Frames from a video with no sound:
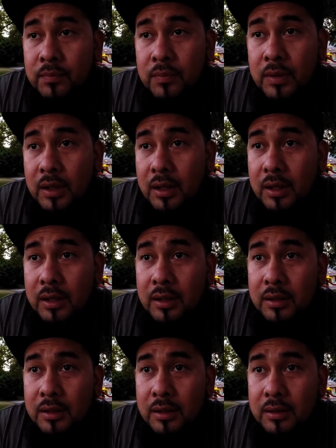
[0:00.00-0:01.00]

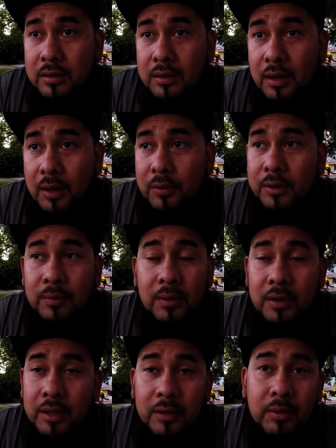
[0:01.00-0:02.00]
And I wouldn't want,
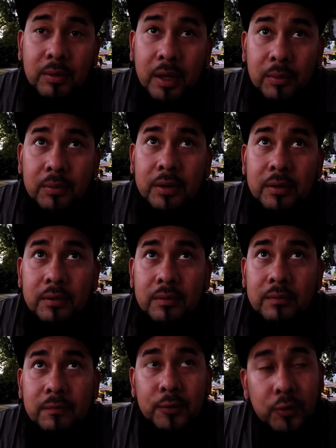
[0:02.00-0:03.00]
I don't, I wouldn't
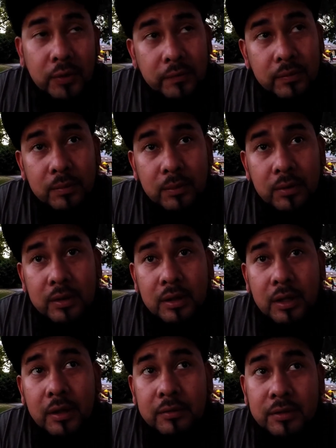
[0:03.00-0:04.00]
feel comfortable and I
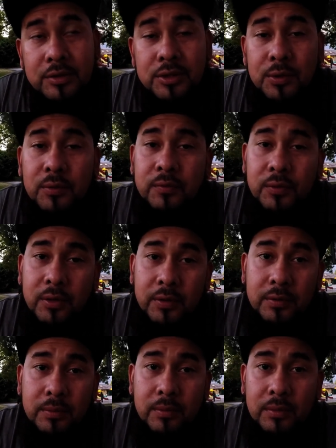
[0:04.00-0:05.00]
don't think she would feel
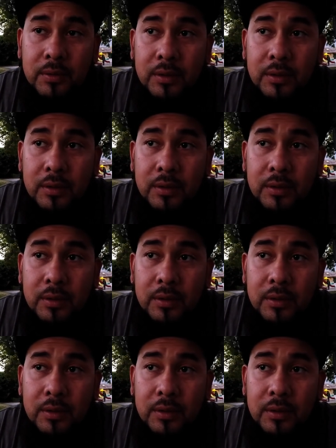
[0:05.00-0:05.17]
comfortable